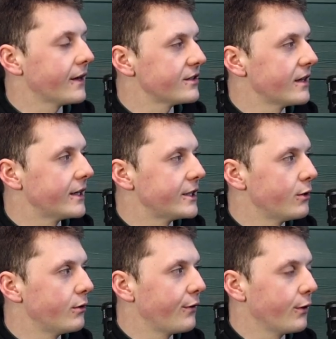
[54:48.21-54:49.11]
That's the
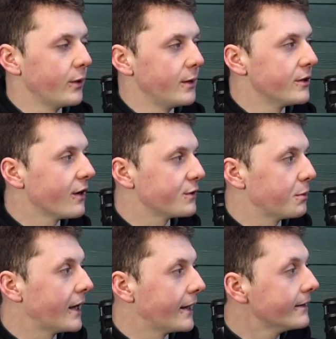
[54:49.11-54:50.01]
idea of Riff of the Week. We don't have to
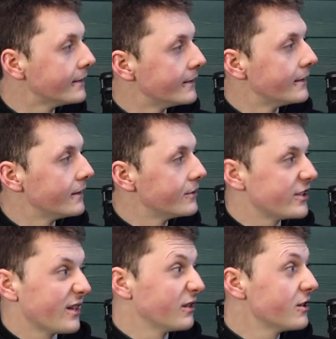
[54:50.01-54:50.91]
play it.
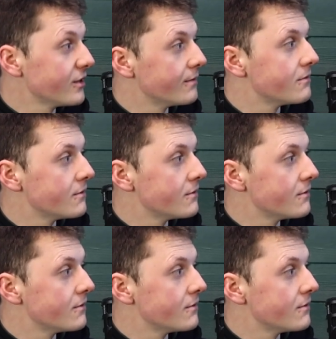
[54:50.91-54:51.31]
Just have a listen.